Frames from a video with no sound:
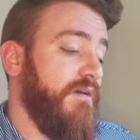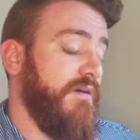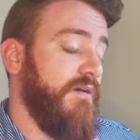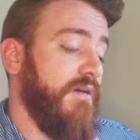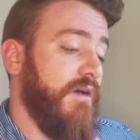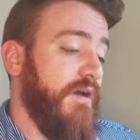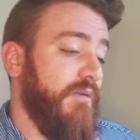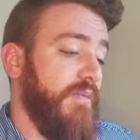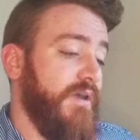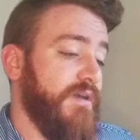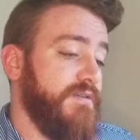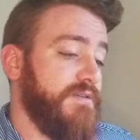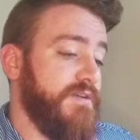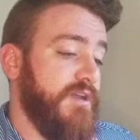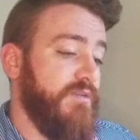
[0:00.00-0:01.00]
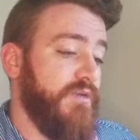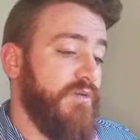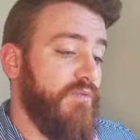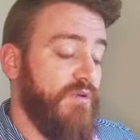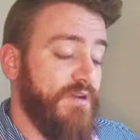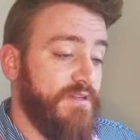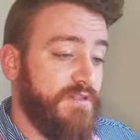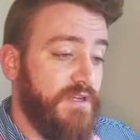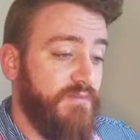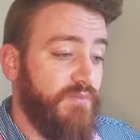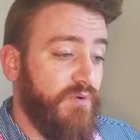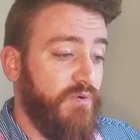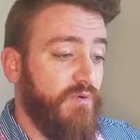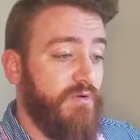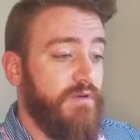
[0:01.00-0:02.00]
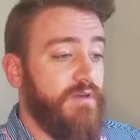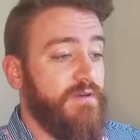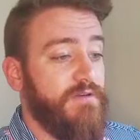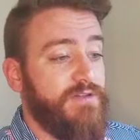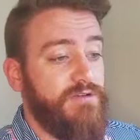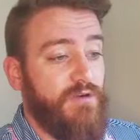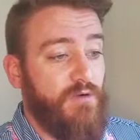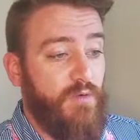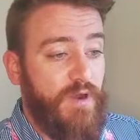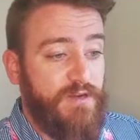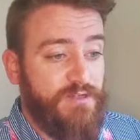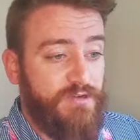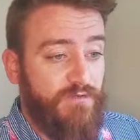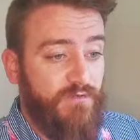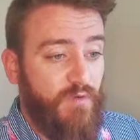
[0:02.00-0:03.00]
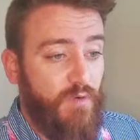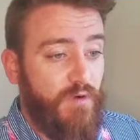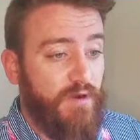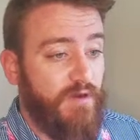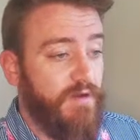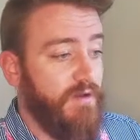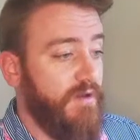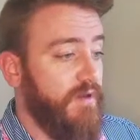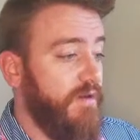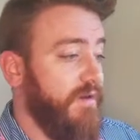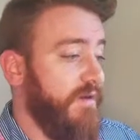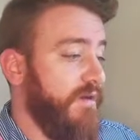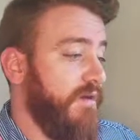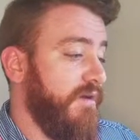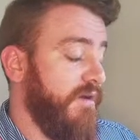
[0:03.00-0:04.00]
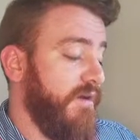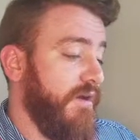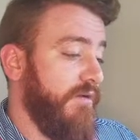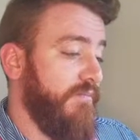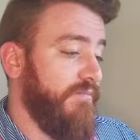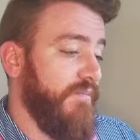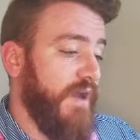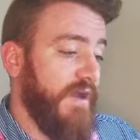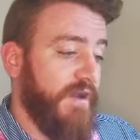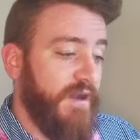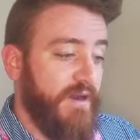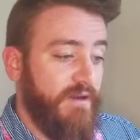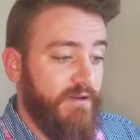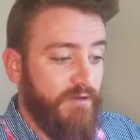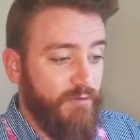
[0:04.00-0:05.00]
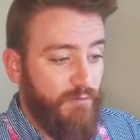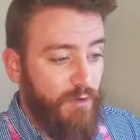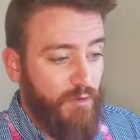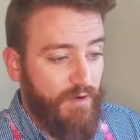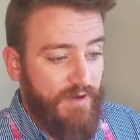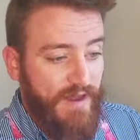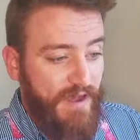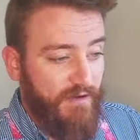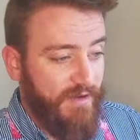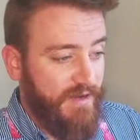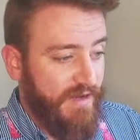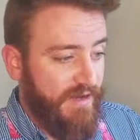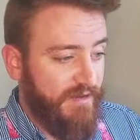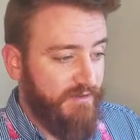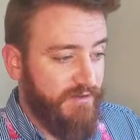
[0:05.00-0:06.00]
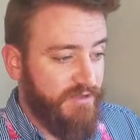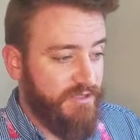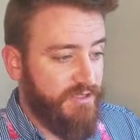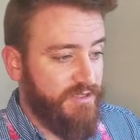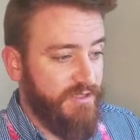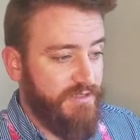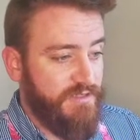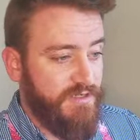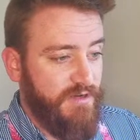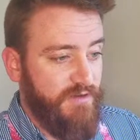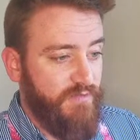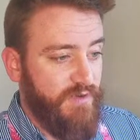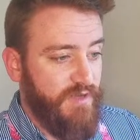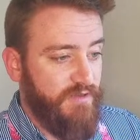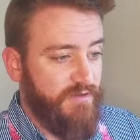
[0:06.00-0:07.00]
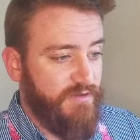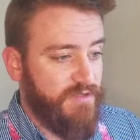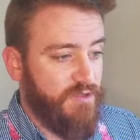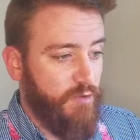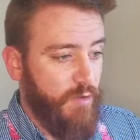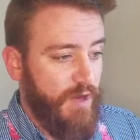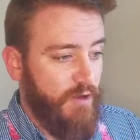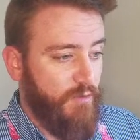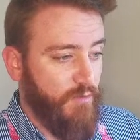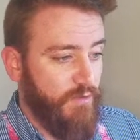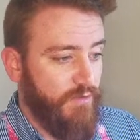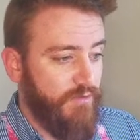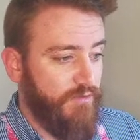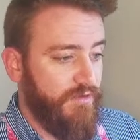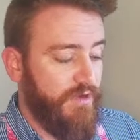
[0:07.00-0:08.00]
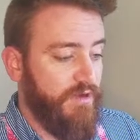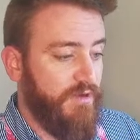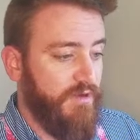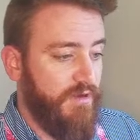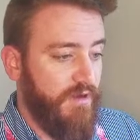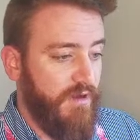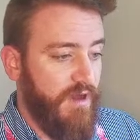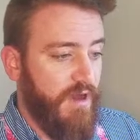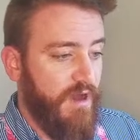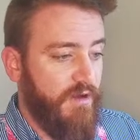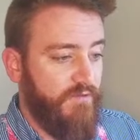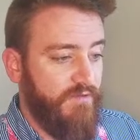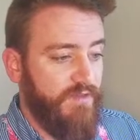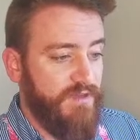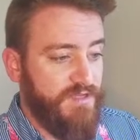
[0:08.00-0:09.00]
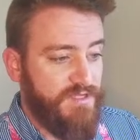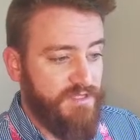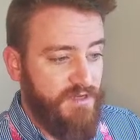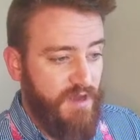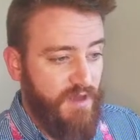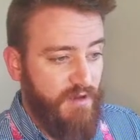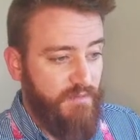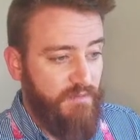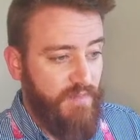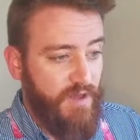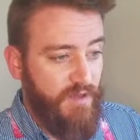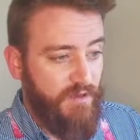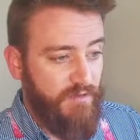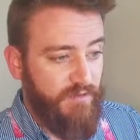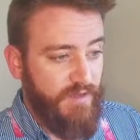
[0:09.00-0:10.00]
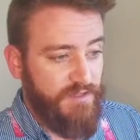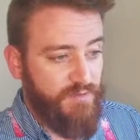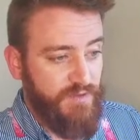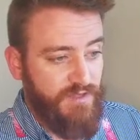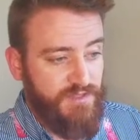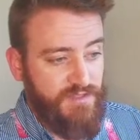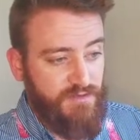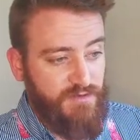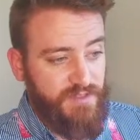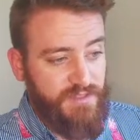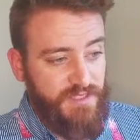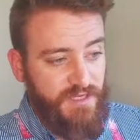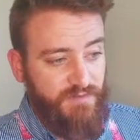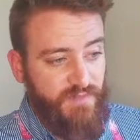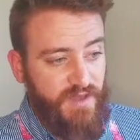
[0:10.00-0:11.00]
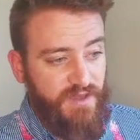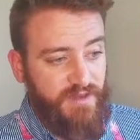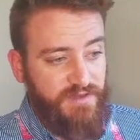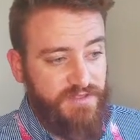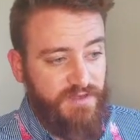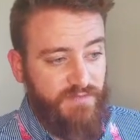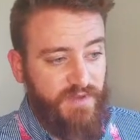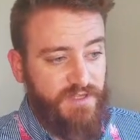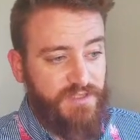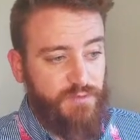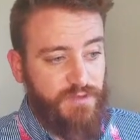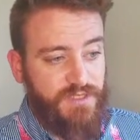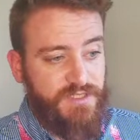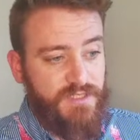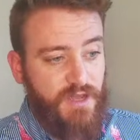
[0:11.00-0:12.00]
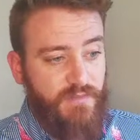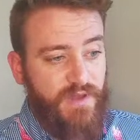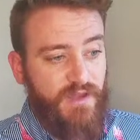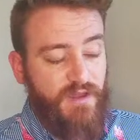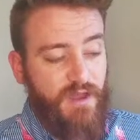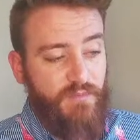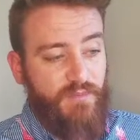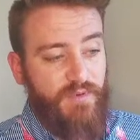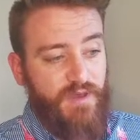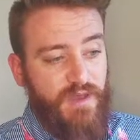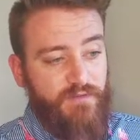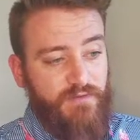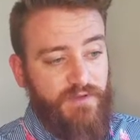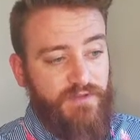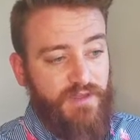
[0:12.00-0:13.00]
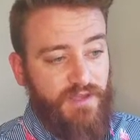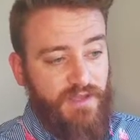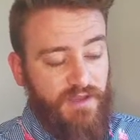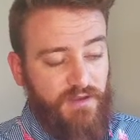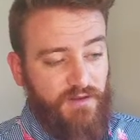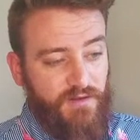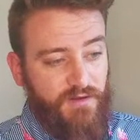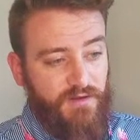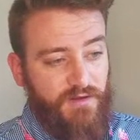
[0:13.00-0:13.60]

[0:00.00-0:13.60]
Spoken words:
It's going to be pretty simple. Here's your equation for it. I kind of wrote it out in English. It's going to be the square root of the sum. That's what this little sigma is. It means we're summing up everything here.